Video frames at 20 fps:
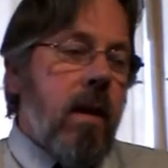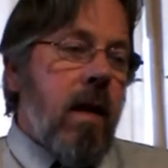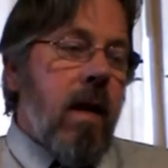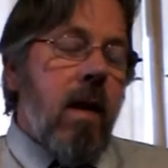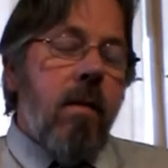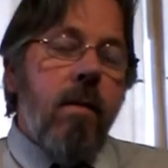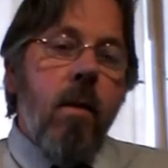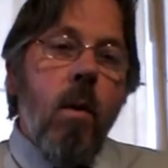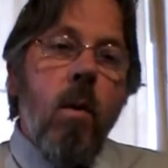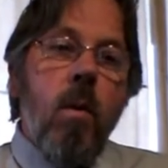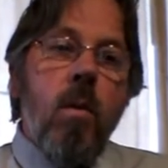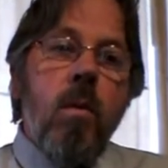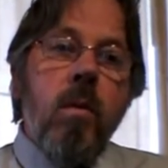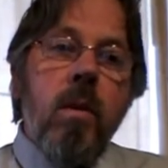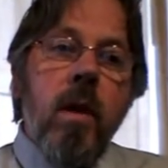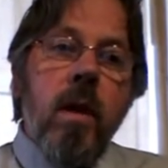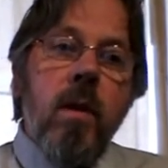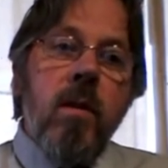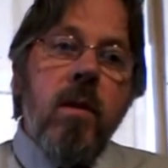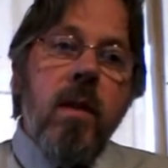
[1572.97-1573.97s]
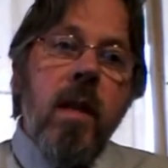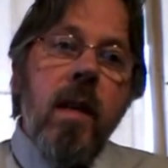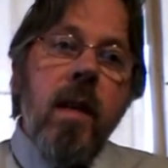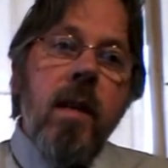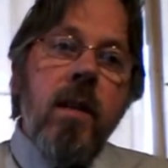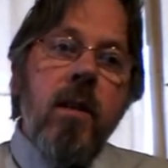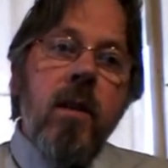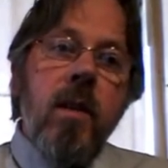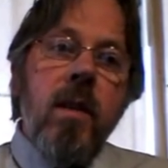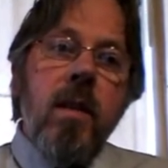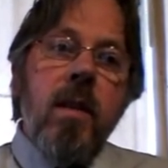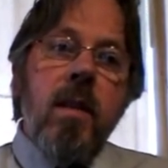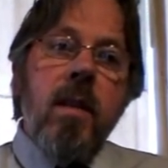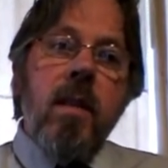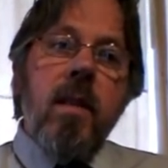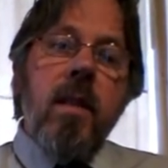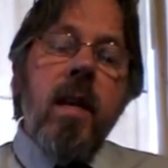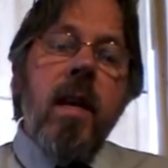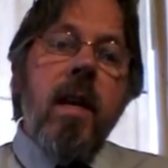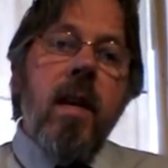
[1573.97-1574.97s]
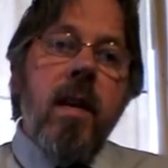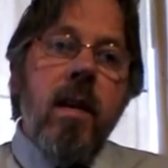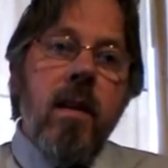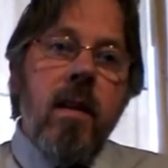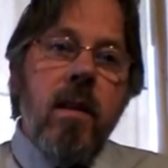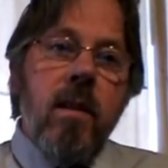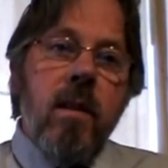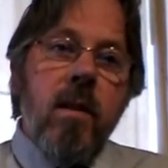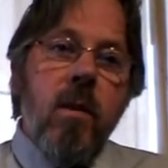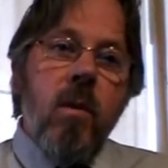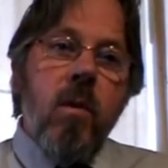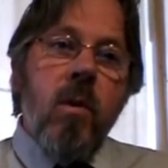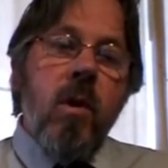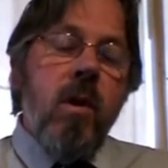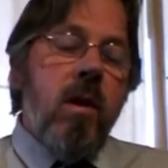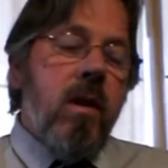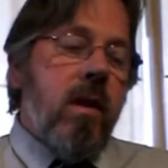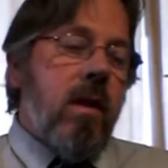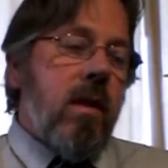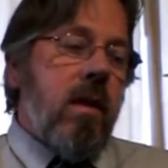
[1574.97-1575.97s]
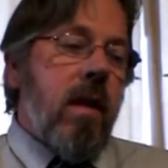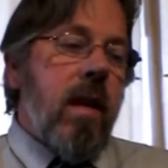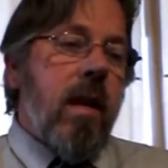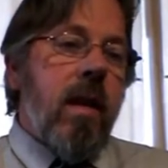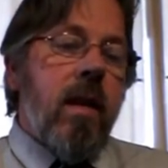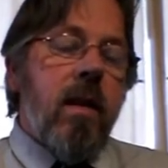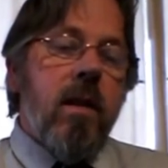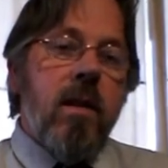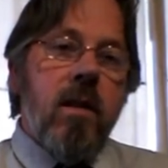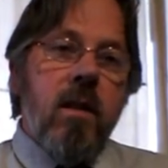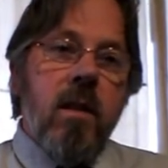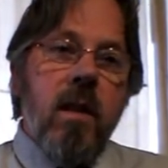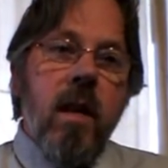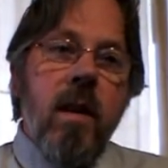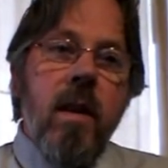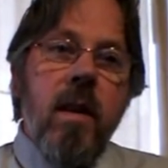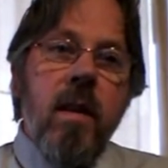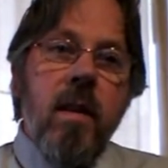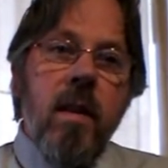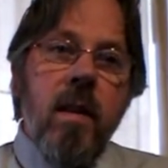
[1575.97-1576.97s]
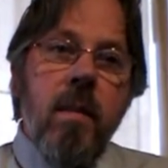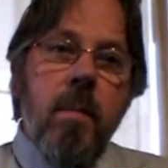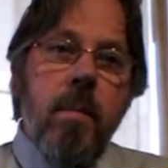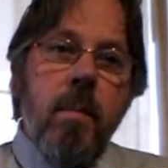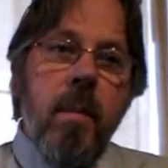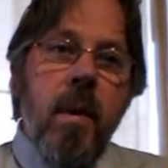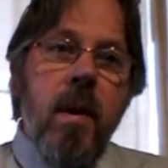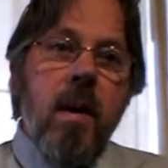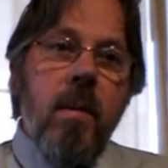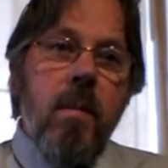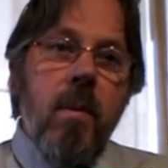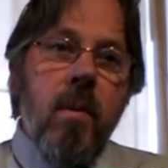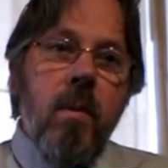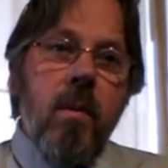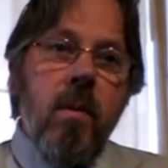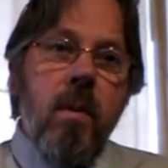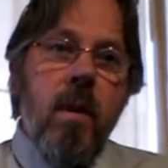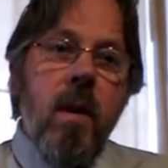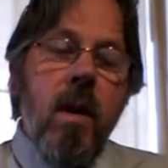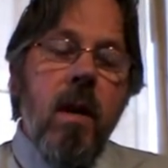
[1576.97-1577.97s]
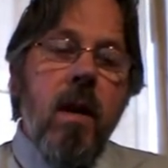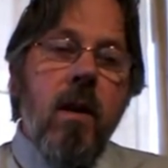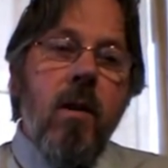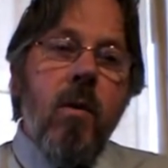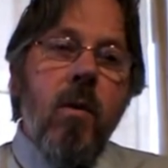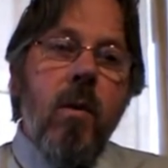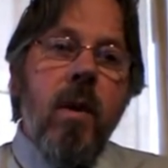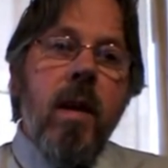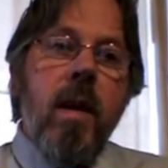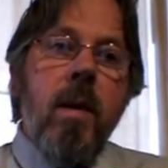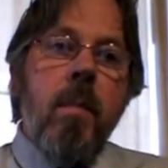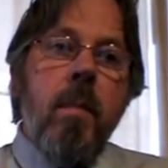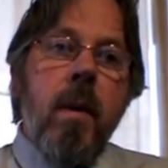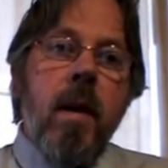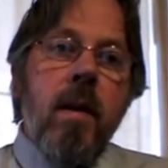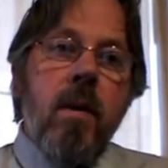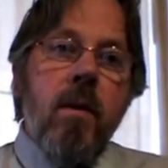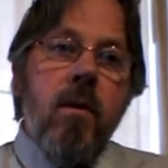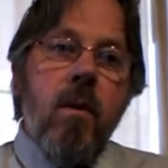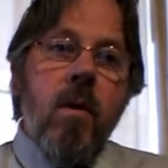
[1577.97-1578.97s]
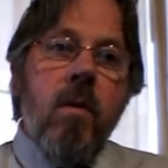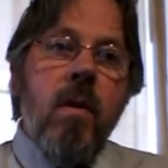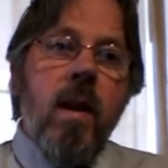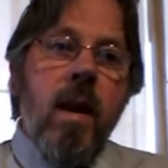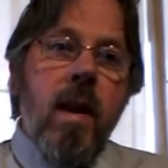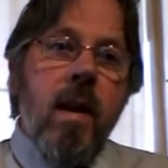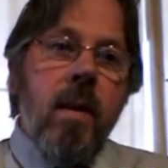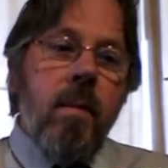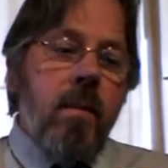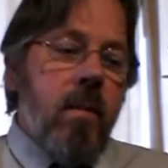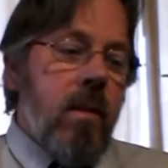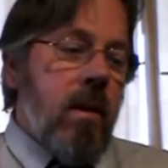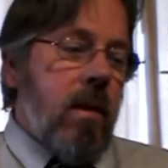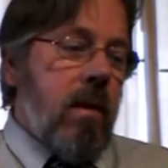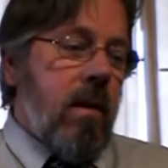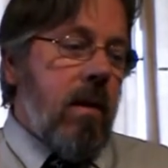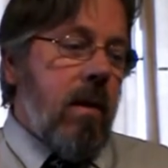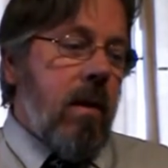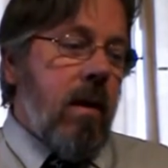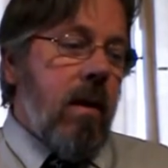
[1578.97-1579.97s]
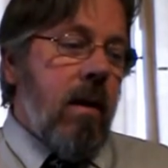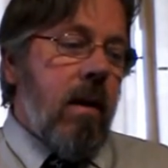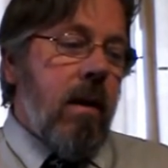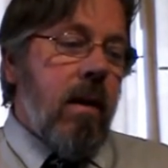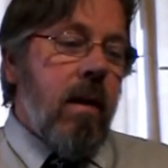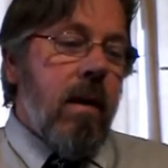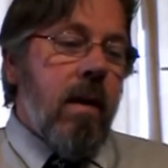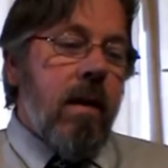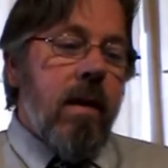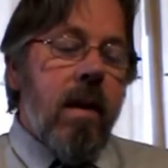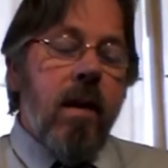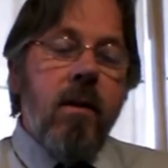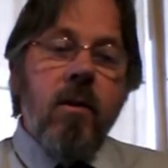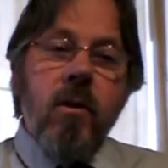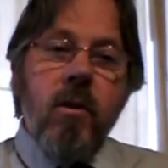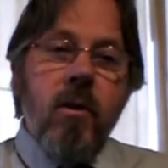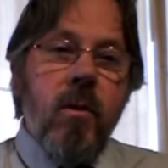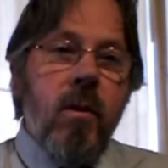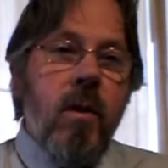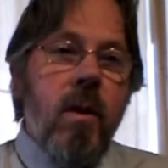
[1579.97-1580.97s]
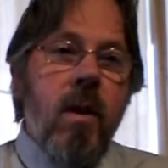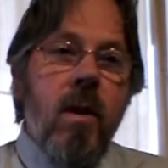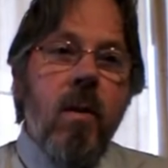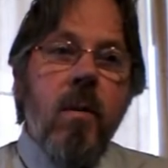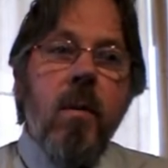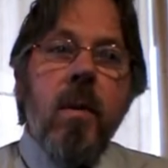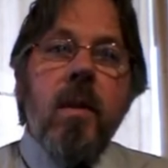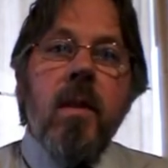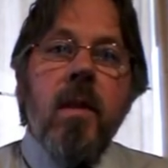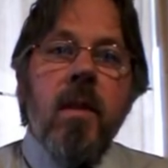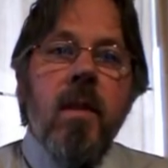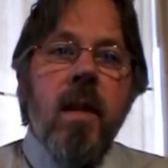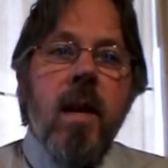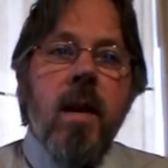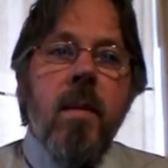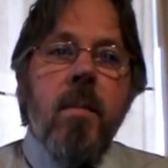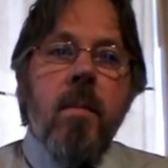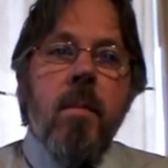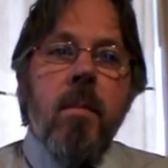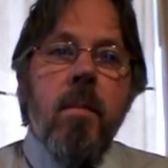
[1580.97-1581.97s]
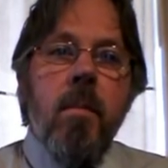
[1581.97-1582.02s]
If all those diligent seekers or earnest seekers studying the Bible, calling him by the wrong names, it tells you, what's his name?